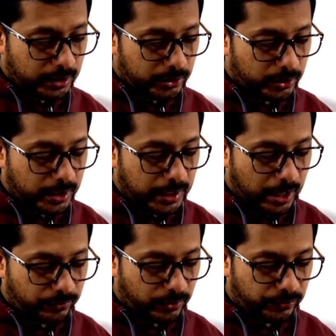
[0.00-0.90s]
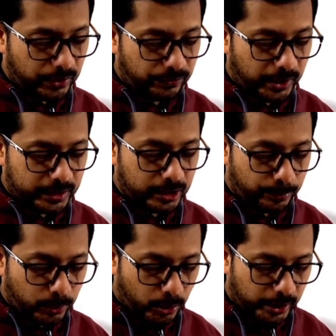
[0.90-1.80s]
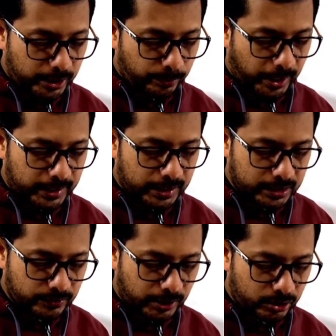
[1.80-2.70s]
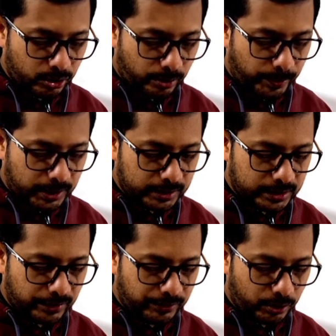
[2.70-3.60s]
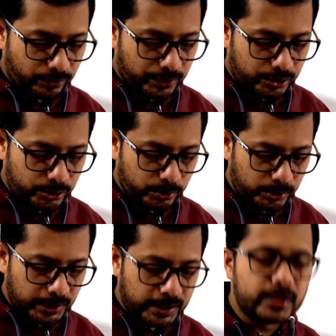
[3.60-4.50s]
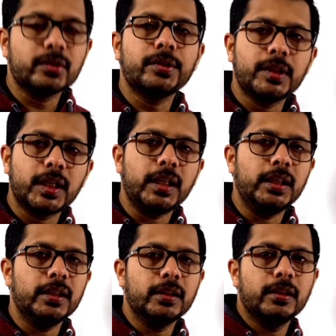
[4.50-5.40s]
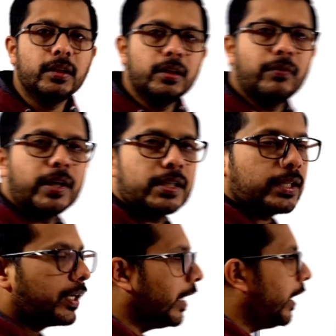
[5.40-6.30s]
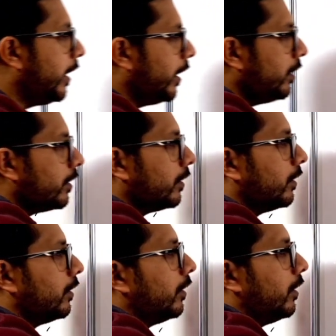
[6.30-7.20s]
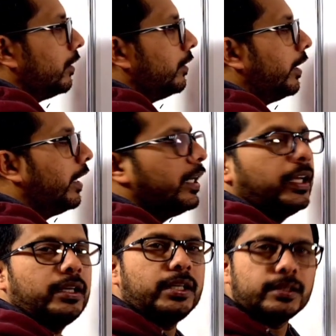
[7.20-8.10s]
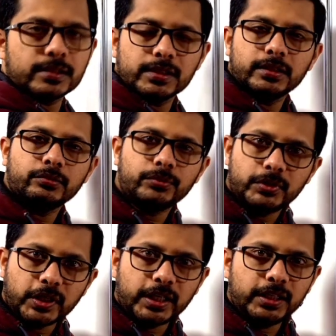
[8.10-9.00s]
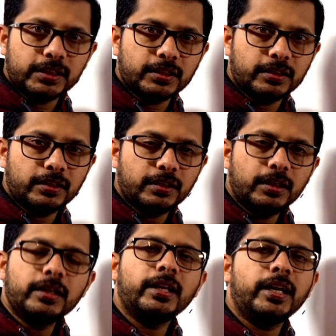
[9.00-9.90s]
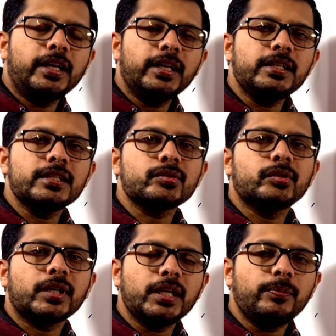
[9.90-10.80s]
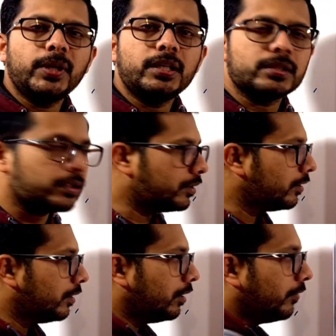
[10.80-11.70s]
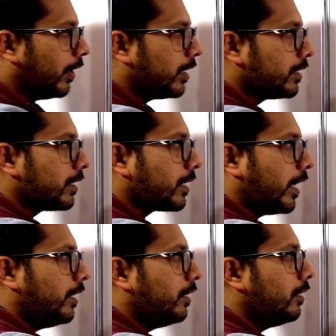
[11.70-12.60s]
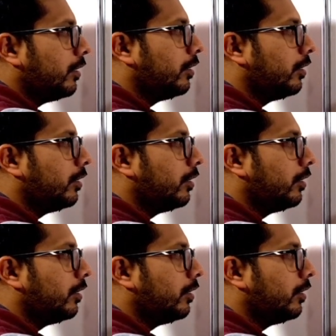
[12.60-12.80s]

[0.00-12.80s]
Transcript: to the graph of f at the point minus 1 comma 7 over 2 is 3. What is the gradient? Gradient is 3. Gradient is 3 means what is the sign?